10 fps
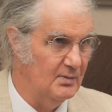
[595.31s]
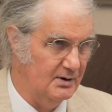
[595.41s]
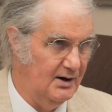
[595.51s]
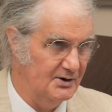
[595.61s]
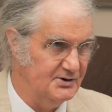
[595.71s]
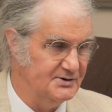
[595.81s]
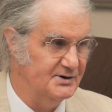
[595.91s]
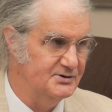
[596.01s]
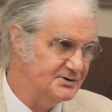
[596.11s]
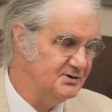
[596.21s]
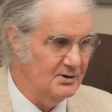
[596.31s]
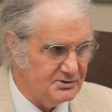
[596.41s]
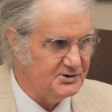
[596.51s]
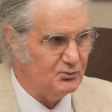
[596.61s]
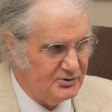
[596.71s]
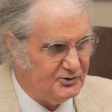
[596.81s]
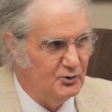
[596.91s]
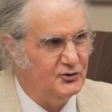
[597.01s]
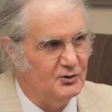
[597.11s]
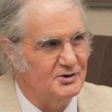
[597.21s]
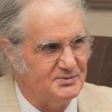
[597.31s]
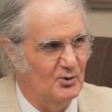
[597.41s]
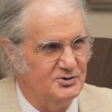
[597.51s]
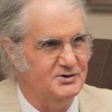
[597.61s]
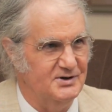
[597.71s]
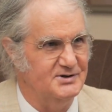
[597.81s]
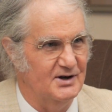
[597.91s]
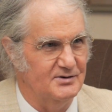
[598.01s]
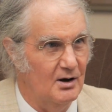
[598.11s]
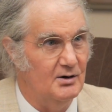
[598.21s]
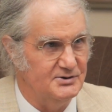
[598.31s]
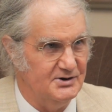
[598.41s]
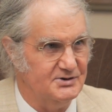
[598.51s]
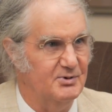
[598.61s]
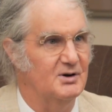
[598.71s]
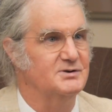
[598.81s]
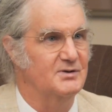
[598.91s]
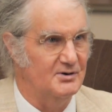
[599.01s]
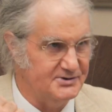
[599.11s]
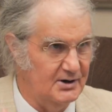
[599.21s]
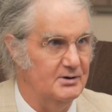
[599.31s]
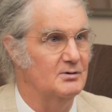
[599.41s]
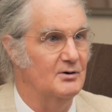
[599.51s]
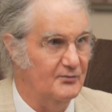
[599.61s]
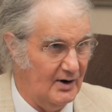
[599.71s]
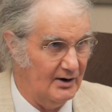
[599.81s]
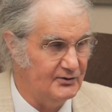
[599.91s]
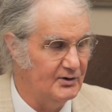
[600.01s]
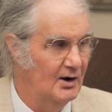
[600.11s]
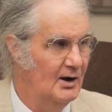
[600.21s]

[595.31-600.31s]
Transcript: connections and just Just reduce your exposure to these technologies because of their cellular effects.